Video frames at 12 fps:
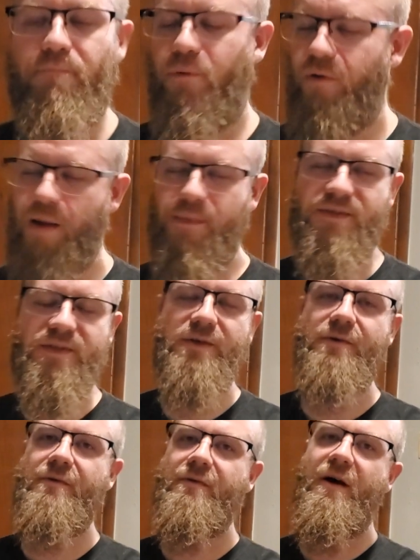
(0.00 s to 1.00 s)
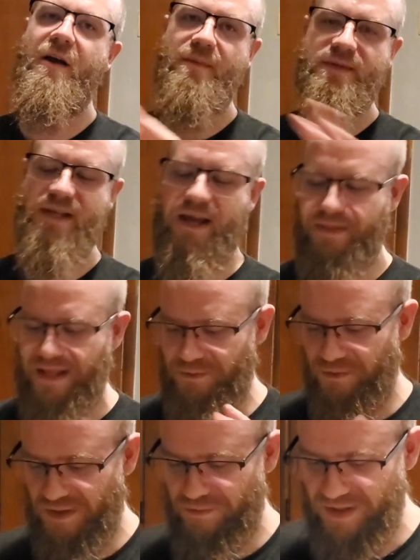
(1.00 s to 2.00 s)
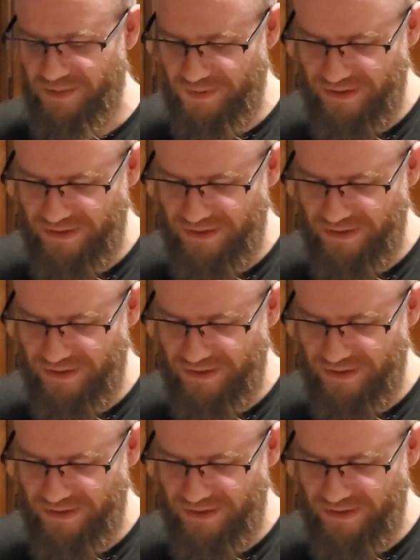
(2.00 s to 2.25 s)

promise you, 100%, that's what this recipe